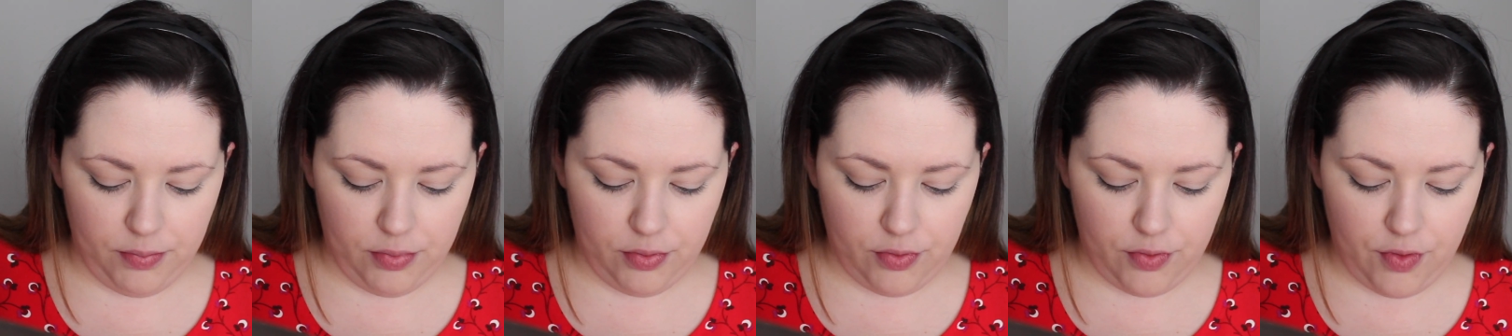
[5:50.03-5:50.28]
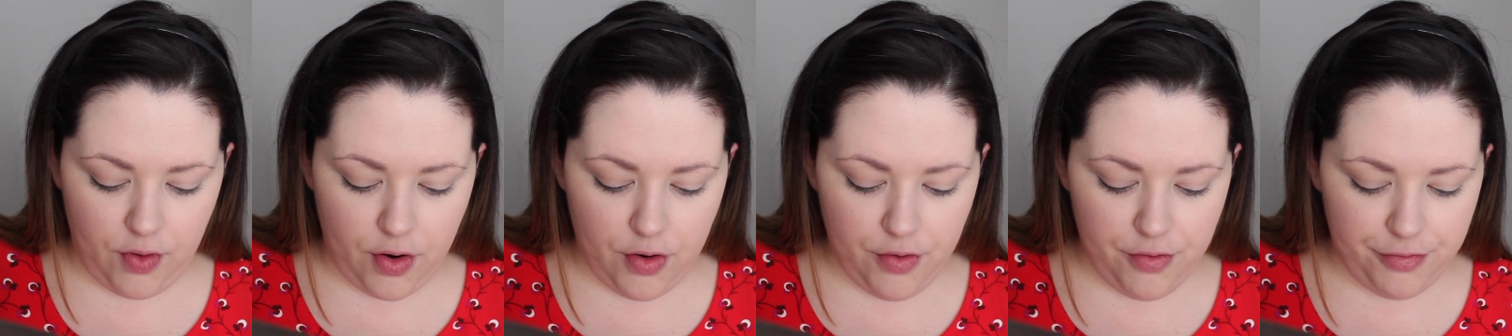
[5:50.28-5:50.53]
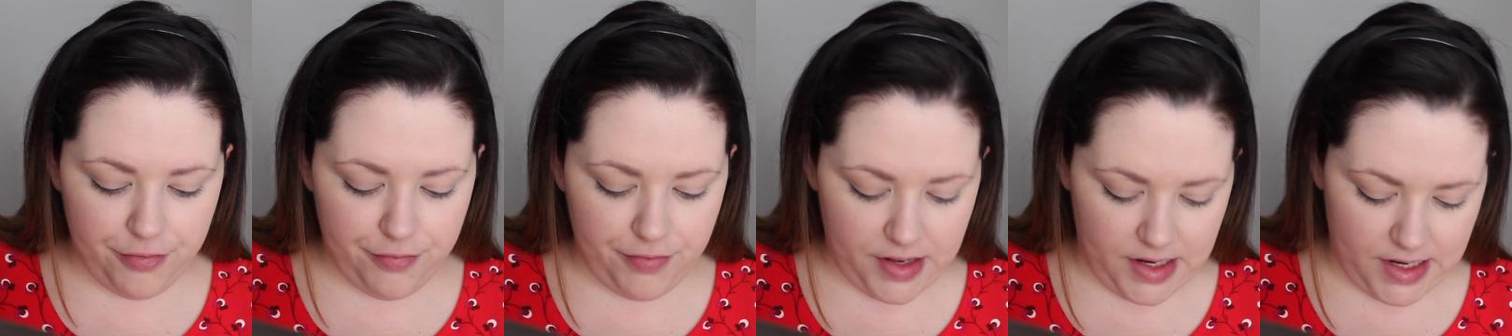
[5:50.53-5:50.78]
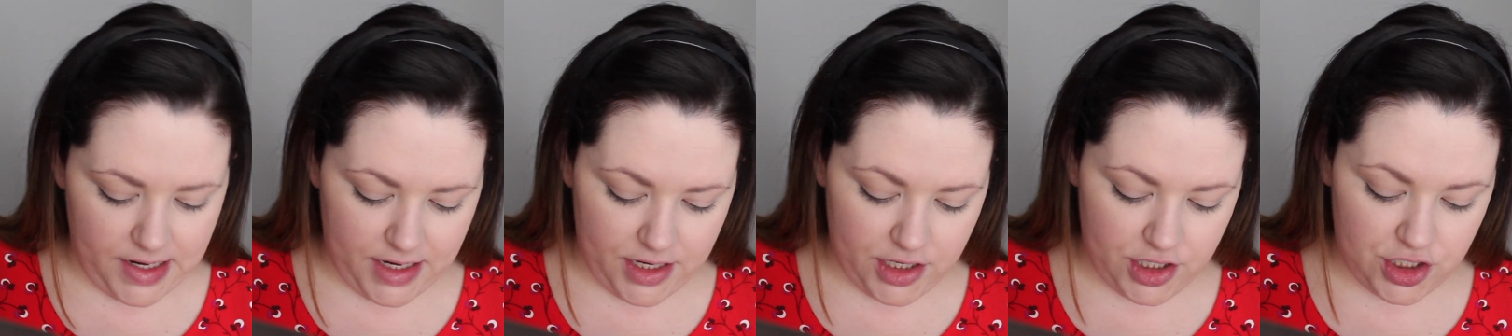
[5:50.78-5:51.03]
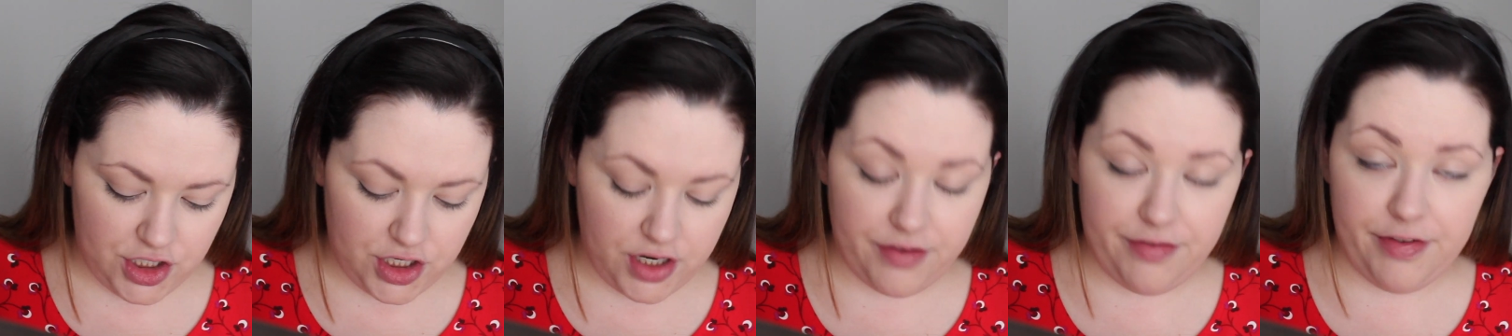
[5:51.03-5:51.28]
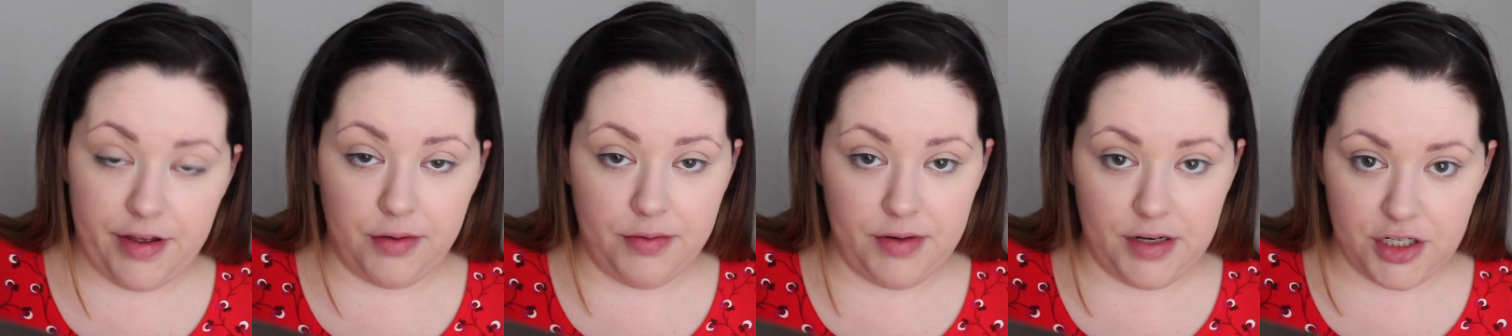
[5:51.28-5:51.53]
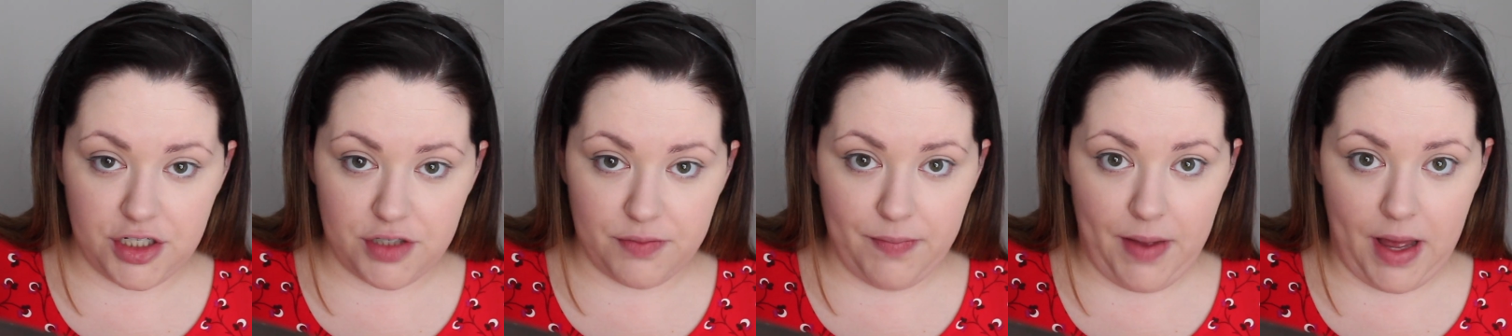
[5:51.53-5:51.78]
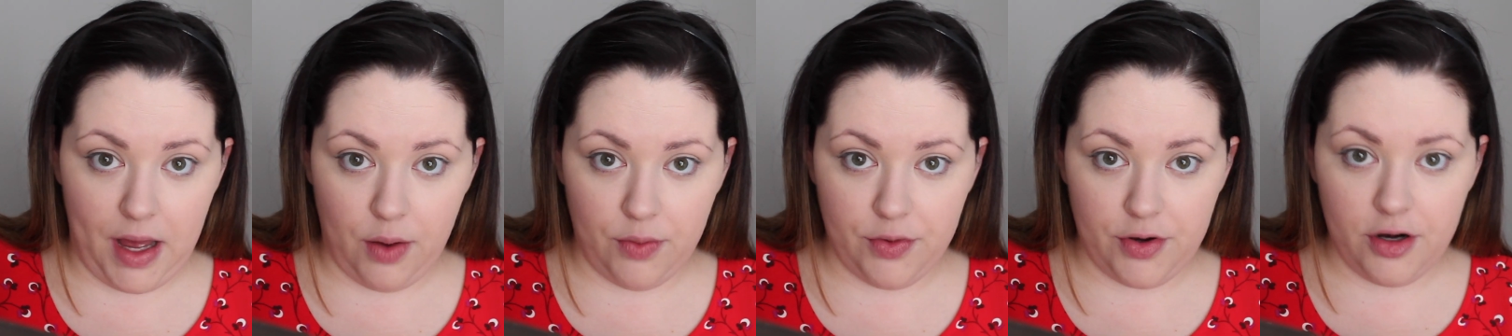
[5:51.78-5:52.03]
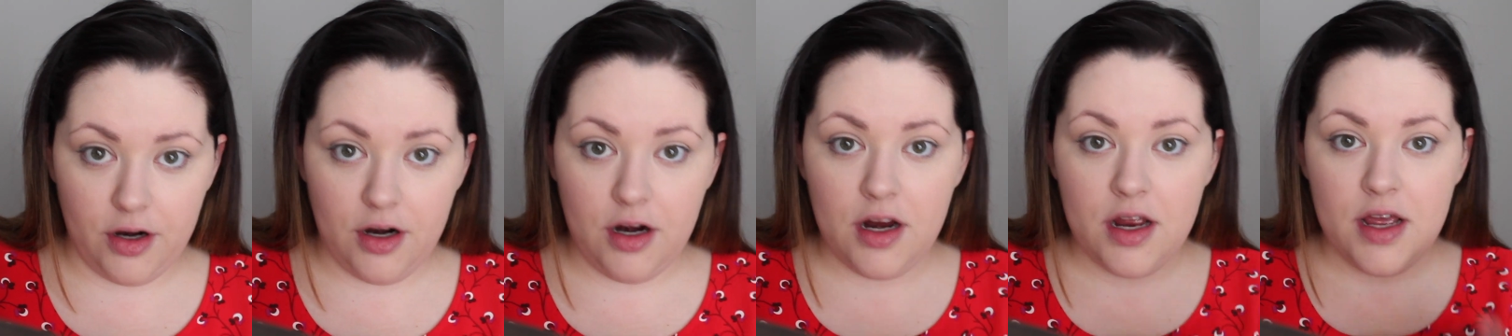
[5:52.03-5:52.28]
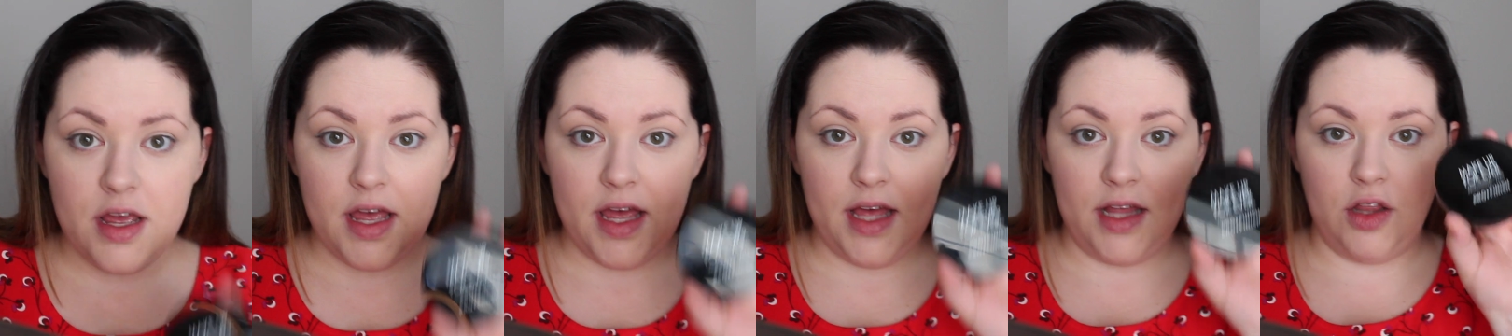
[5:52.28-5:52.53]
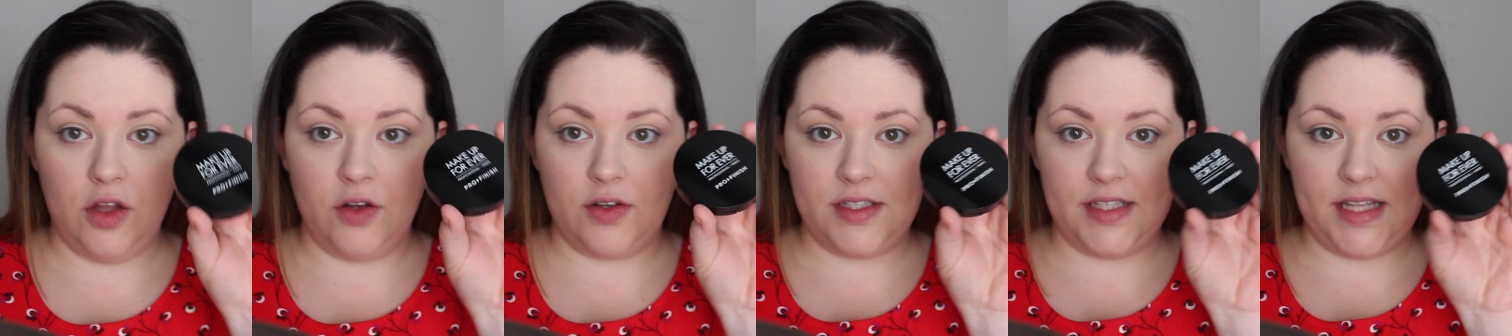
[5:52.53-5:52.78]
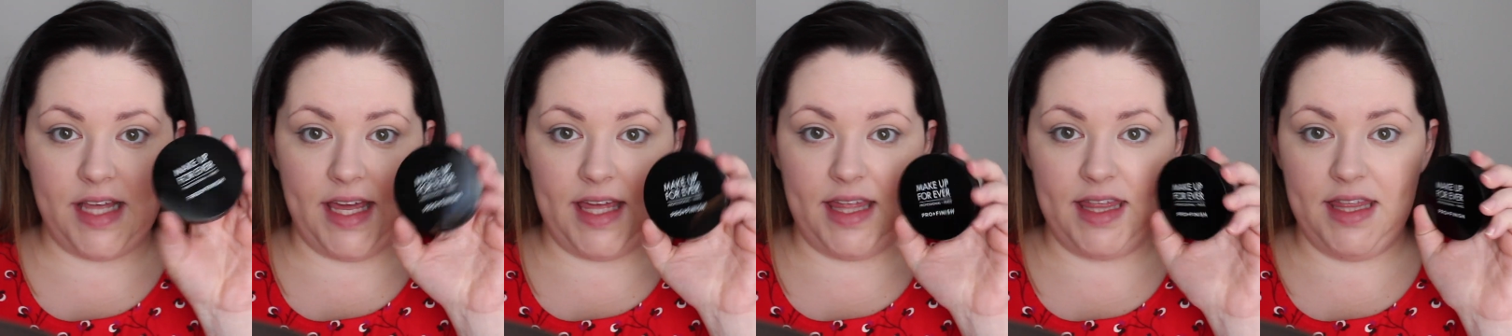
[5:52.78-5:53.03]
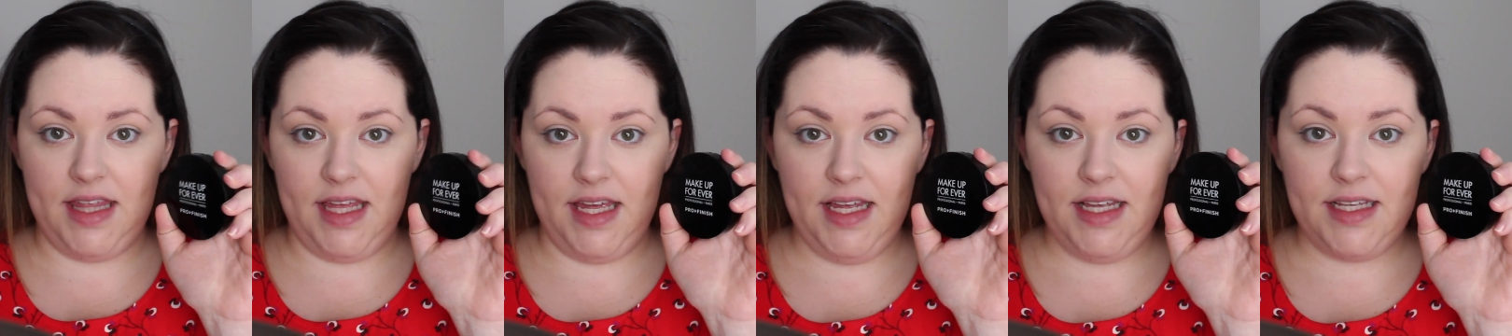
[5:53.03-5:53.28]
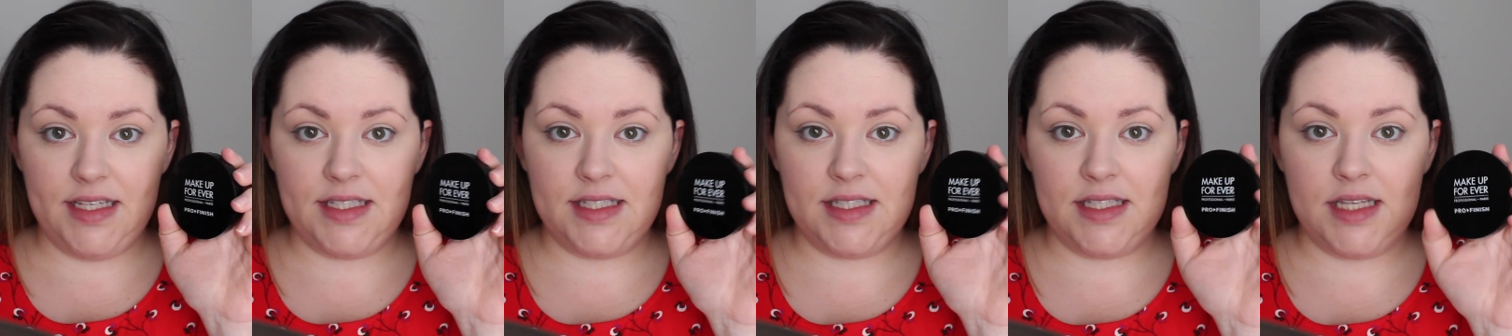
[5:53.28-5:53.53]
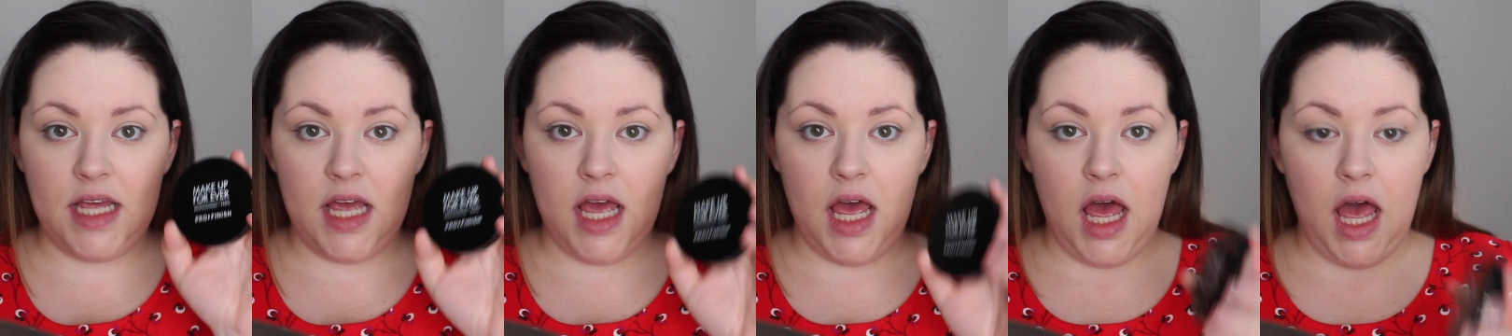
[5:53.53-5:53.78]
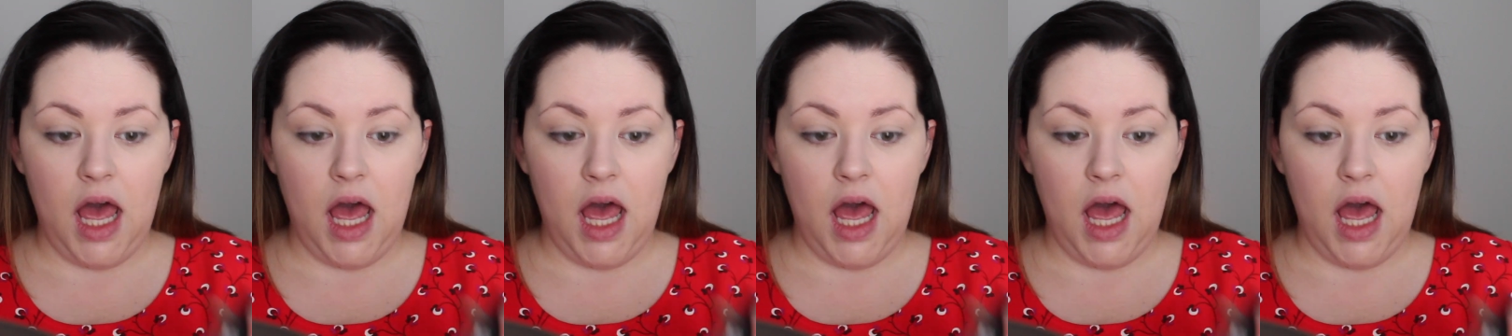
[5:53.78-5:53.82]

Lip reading: Pro Finish foundation powder. Looks like this.